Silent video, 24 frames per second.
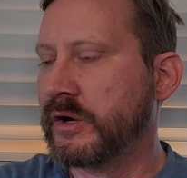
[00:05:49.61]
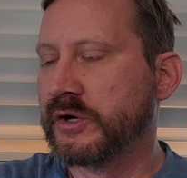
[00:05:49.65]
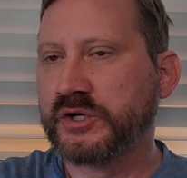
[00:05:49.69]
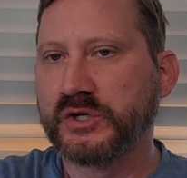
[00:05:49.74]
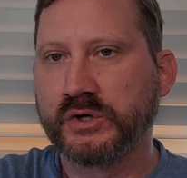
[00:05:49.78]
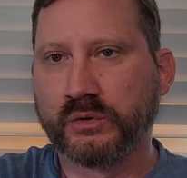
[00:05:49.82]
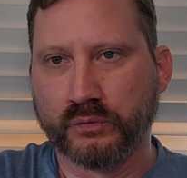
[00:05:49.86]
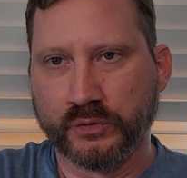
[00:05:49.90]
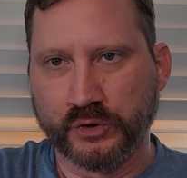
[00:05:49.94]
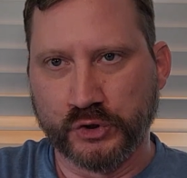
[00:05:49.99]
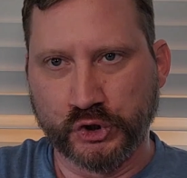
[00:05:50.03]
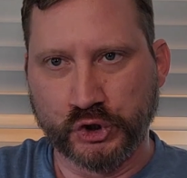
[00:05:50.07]

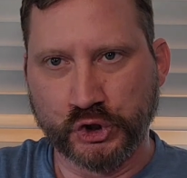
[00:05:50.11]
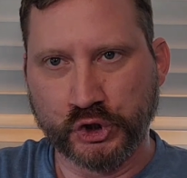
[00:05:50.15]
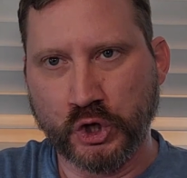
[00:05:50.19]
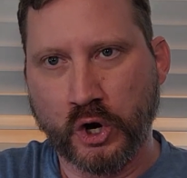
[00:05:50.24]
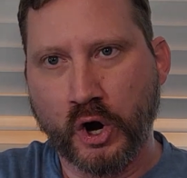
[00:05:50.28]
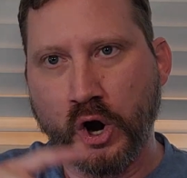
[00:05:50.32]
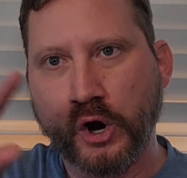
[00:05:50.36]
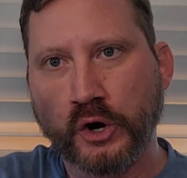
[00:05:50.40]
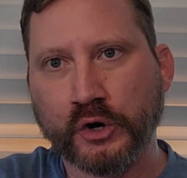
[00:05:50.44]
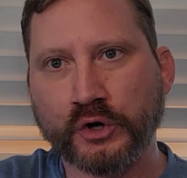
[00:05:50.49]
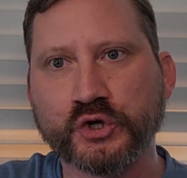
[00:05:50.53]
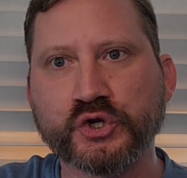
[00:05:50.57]
to
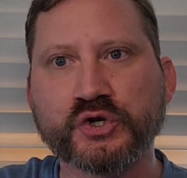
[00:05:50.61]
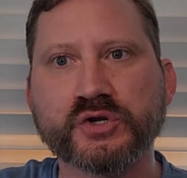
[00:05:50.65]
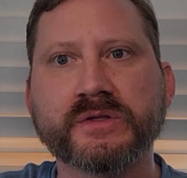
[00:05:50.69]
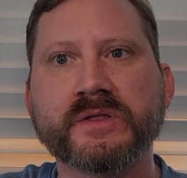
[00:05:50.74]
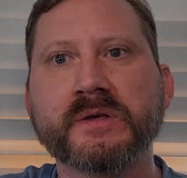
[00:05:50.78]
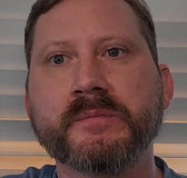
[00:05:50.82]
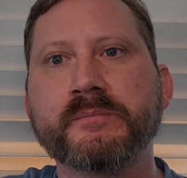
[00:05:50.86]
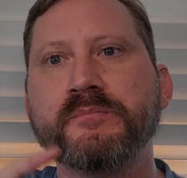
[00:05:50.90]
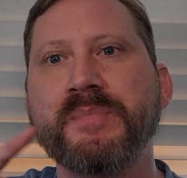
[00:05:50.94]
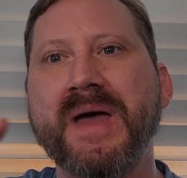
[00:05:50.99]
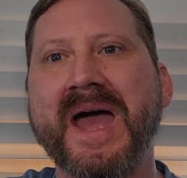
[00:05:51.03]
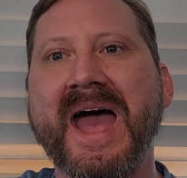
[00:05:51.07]
recharge
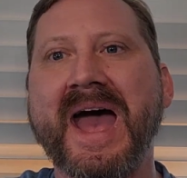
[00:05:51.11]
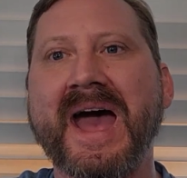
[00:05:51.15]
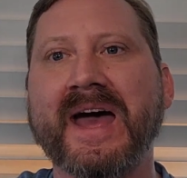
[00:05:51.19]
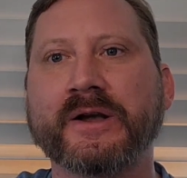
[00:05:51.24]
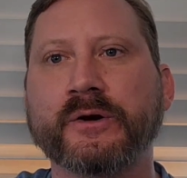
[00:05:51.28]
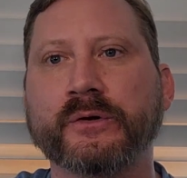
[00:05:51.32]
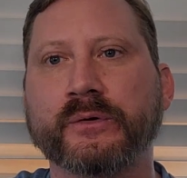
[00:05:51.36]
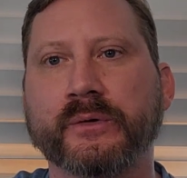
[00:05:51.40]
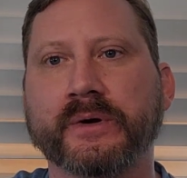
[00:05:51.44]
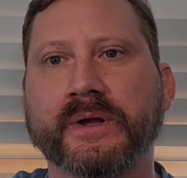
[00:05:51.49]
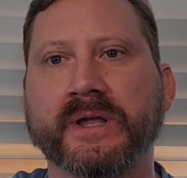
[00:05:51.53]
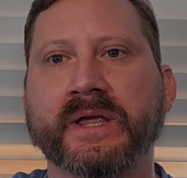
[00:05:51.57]
the
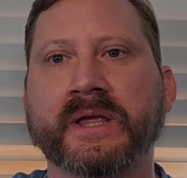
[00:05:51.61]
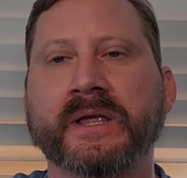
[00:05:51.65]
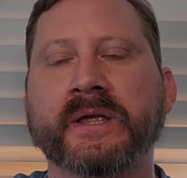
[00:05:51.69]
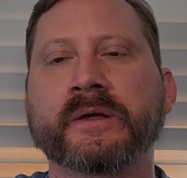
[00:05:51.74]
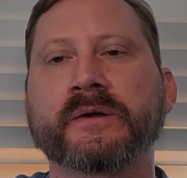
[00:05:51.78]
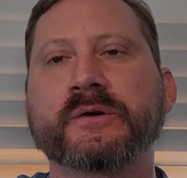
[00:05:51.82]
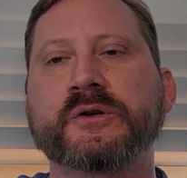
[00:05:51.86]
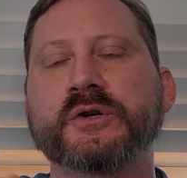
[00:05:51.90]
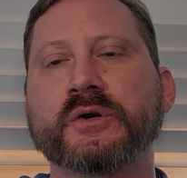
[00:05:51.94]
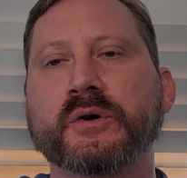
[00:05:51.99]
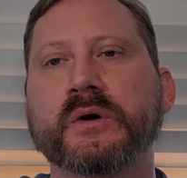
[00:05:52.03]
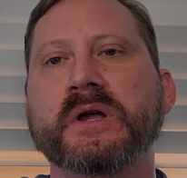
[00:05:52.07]

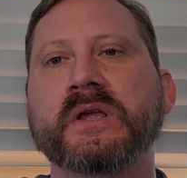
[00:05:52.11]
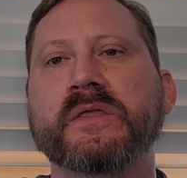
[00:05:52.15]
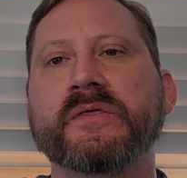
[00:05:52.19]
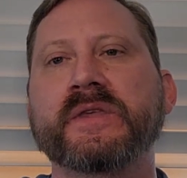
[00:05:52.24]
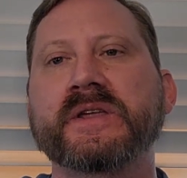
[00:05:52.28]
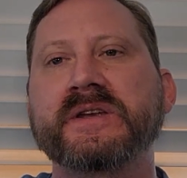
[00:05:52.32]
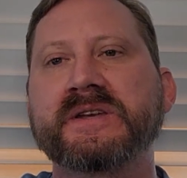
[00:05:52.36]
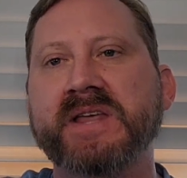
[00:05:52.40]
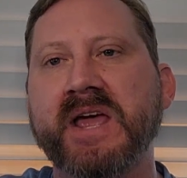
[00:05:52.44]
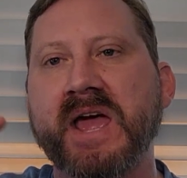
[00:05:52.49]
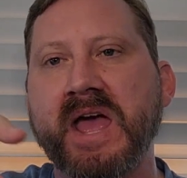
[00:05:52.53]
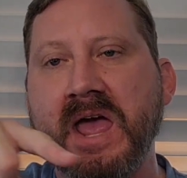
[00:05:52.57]
battery during the
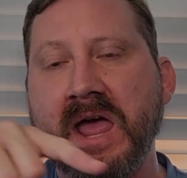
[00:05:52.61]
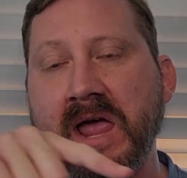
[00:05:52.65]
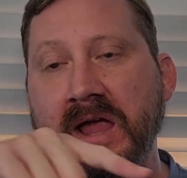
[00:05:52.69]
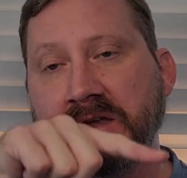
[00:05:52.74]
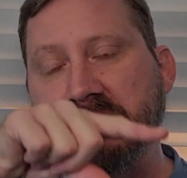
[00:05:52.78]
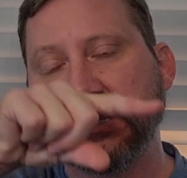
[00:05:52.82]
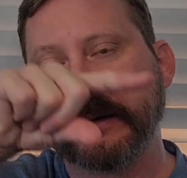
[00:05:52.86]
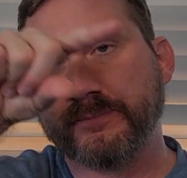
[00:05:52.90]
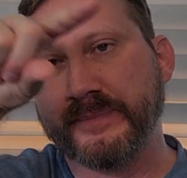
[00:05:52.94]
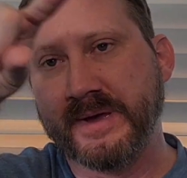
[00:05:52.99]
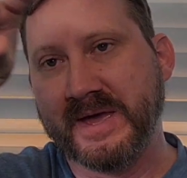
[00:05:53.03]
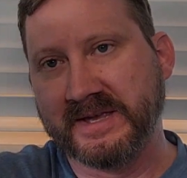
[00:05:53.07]
day
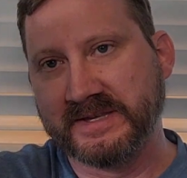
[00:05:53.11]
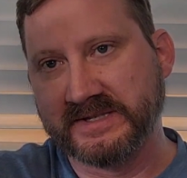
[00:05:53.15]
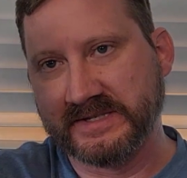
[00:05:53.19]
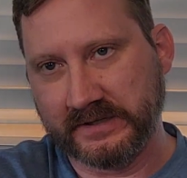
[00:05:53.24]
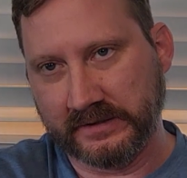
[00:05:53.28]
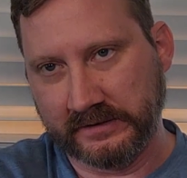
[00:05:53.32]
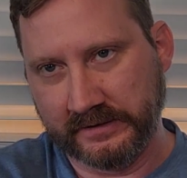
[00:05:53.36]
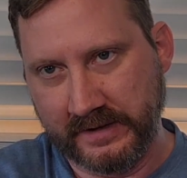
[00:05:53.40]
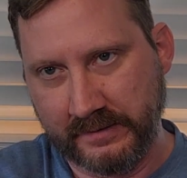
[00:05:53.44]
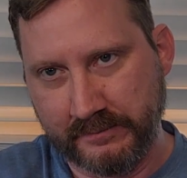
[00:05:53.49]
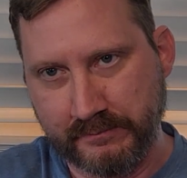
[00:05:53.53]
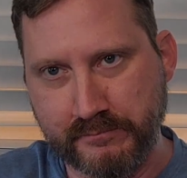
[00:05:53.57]
to
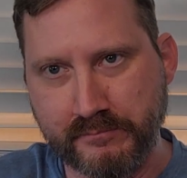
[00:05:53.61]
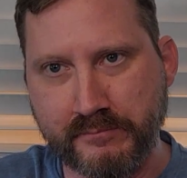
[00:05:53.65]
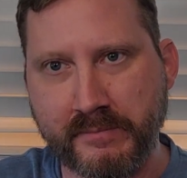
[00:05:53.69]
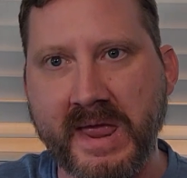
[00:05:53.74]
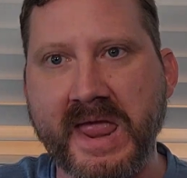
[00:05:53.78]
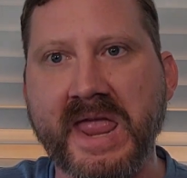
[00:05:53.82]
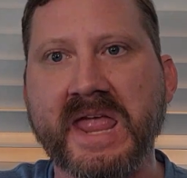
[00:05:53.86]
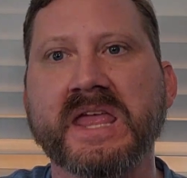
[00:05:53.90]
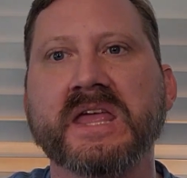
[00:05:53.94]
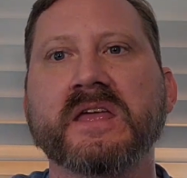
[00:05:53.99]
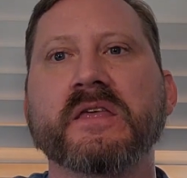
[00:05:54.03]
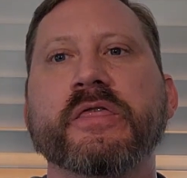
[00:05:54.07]
basically
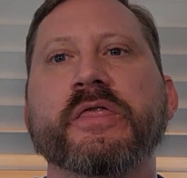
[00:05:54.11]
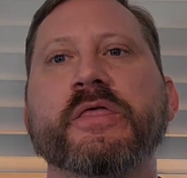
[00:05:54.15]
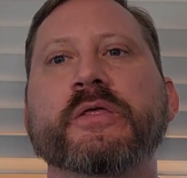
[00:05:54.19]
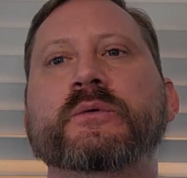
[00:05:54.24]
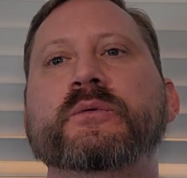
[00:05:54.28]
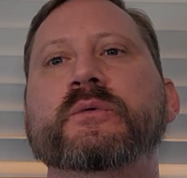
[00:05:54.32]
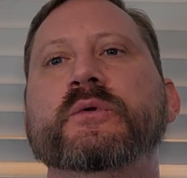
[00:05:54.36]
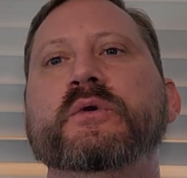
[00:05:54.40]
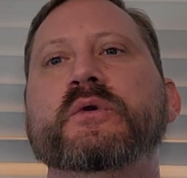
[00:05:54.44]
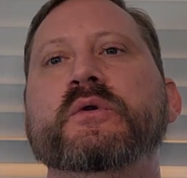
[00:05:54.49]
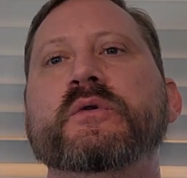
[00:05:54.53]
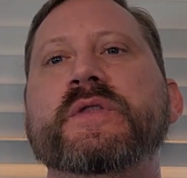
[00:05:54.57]
make it
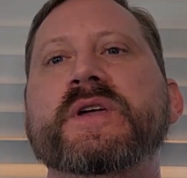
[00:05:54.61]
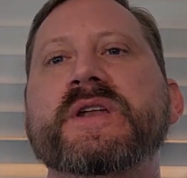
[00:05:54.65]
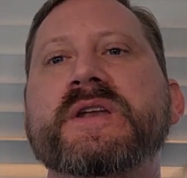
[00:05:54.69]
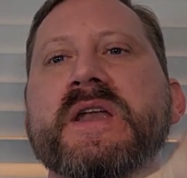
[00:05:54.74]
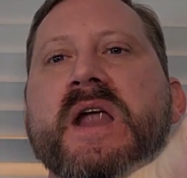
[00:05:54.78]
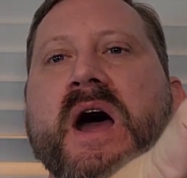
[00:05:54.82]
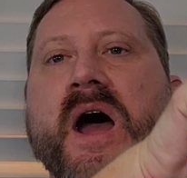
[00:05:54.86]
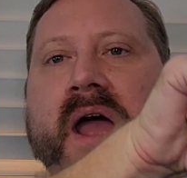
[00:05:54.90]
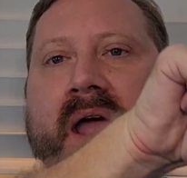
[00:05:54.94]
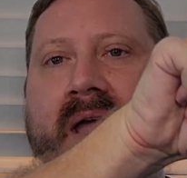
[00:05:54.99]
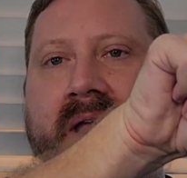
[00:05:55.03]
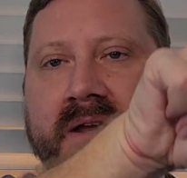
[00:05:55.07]
through the
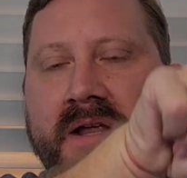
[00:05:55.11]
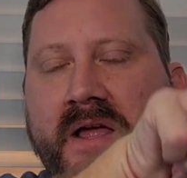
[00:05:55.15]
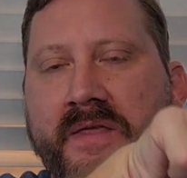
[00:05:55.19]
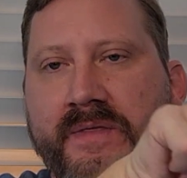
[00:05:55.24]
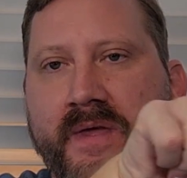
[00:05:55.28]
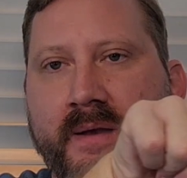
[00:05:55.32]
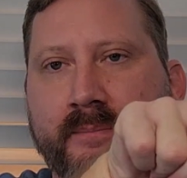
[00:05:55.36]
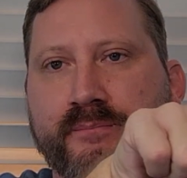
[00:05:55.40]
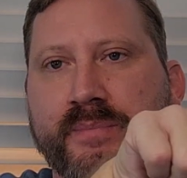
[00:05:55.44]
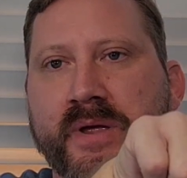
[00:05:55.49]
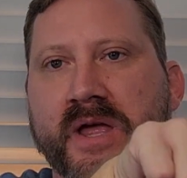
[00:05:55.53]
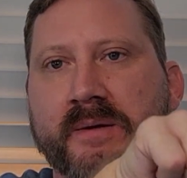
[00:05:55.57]
night
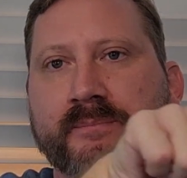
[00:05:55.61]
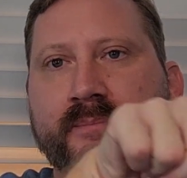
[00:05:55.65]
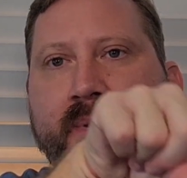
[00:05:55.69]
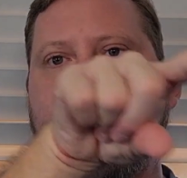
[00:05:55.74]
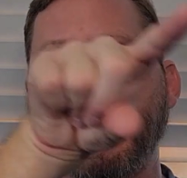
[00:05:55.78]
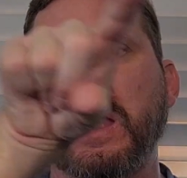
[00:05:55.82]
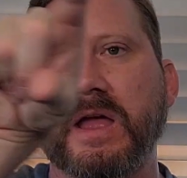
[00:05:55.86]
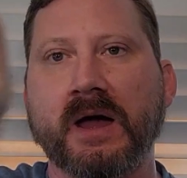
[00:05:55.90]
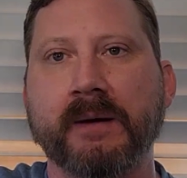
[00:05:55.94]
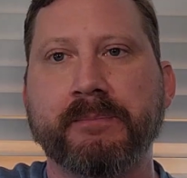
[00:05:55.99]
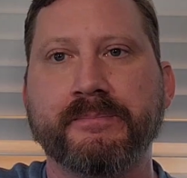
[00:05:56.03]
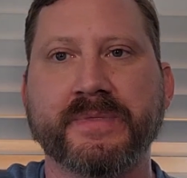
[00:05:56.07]
and then pick
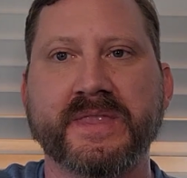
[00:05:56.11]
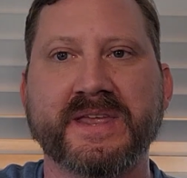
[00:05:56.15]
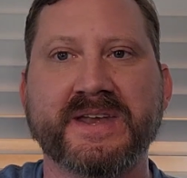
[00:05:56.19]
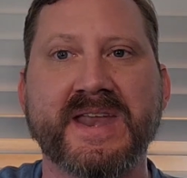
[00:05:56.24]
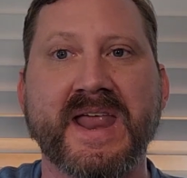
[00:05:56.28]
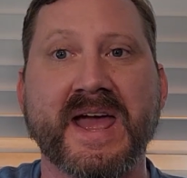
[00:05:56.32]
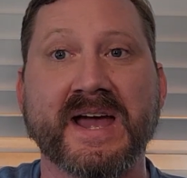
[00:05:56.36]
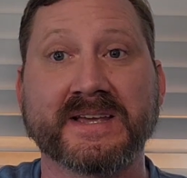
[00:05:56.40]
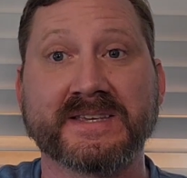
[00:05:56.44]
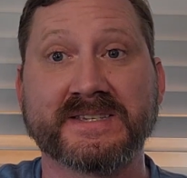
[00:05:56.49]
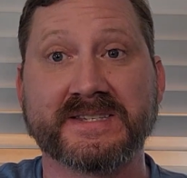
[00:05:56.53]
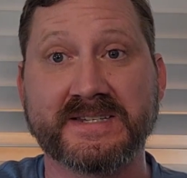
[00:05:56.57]
back up the
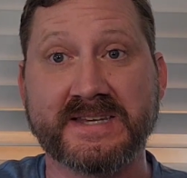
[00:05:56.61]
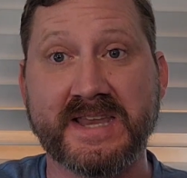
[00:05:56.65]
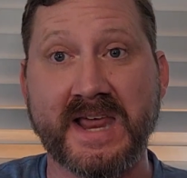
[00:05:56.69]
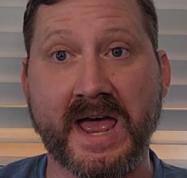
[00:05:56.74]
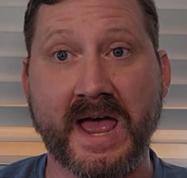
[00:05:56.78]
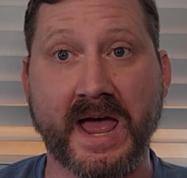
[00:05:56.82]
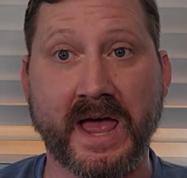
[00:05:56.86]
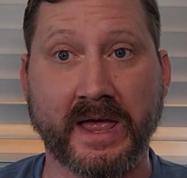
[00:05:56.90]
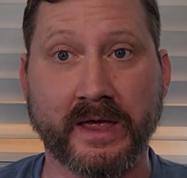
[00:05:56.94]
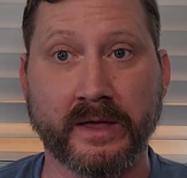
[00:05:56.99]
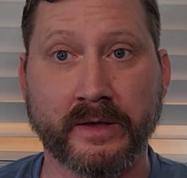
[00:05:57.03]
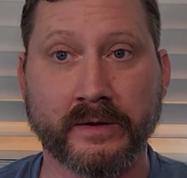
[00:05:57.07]
next
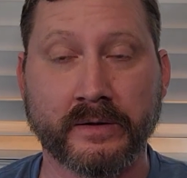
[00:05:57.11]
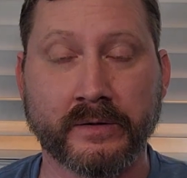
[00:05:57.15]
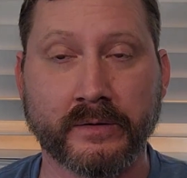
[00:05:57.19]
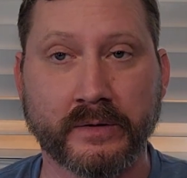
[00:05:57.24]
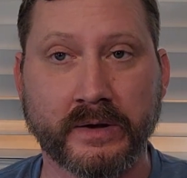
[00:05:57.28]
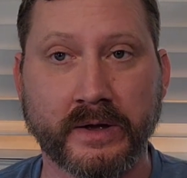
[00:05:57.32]
day.